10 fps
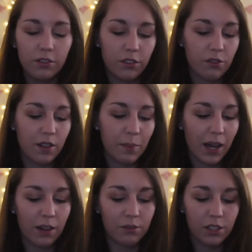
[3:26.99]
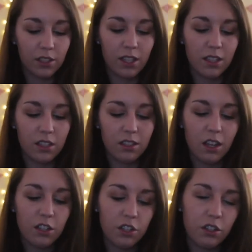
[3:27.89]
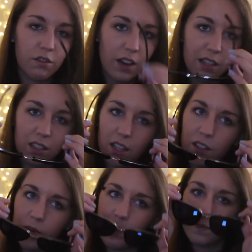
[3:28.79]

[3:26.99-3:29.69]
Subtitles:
for £3. They're such good value,